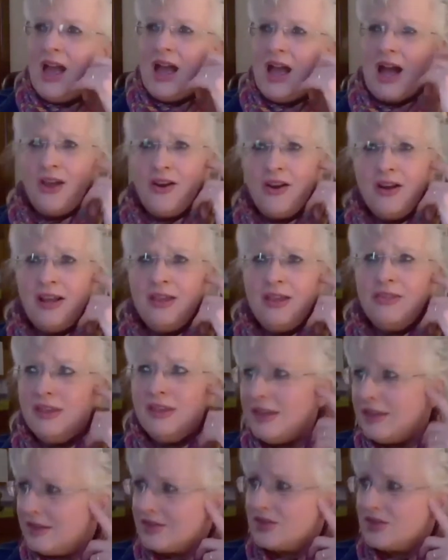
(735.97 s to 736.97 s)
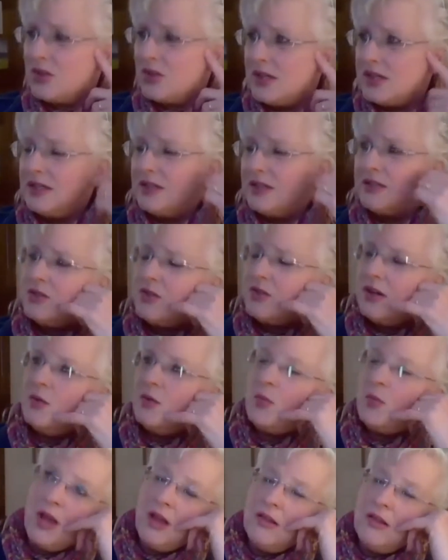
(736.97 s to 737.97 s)
How did I think of this crazy story?
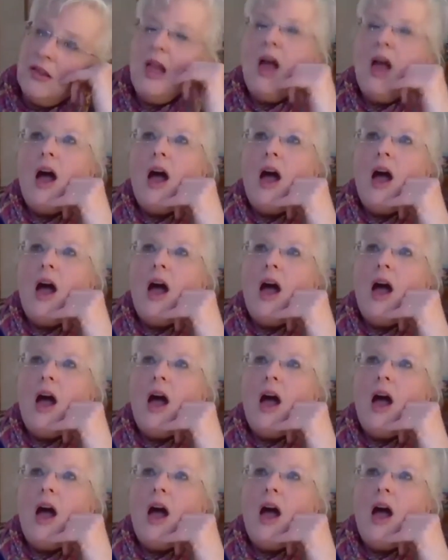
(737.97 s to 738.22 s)
Well,